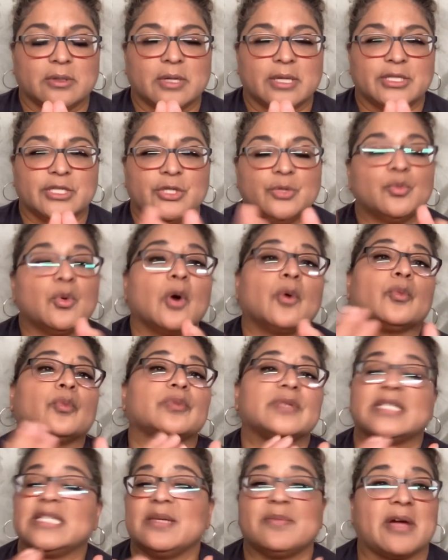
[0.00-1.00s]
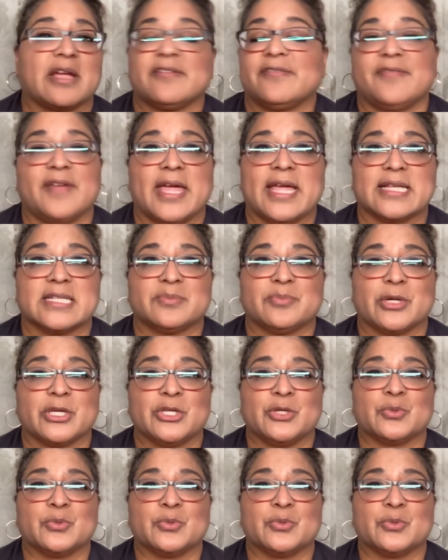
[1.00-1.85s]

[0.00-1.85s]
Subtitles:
and you won't see my face, but you